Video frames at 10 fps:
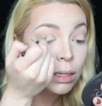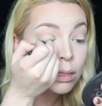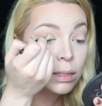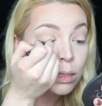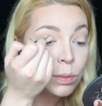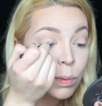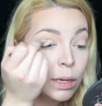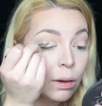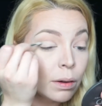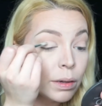Since
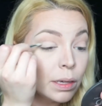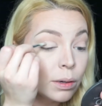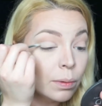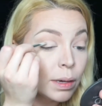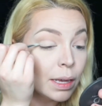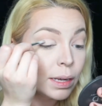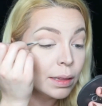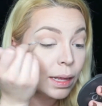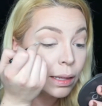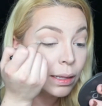we already
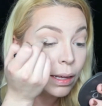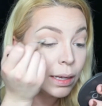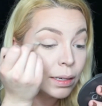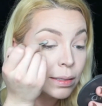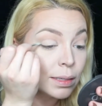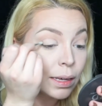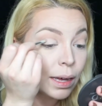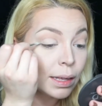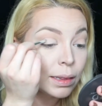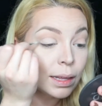created that line as a
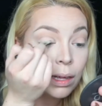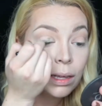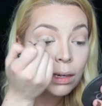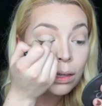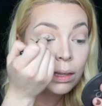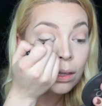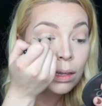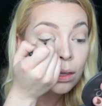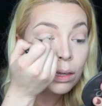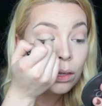guideline,
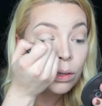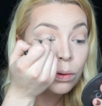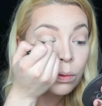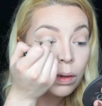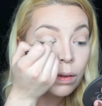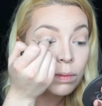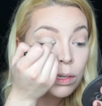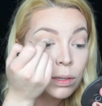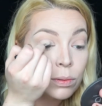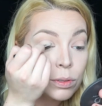you don't have
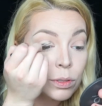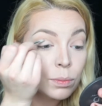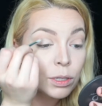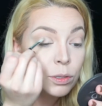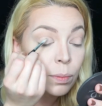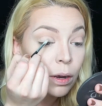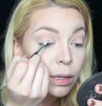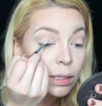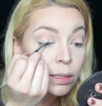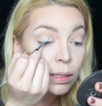to use too much
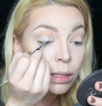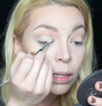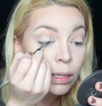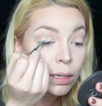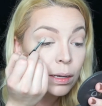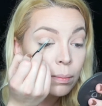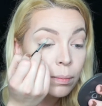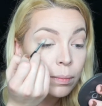product to clean it up.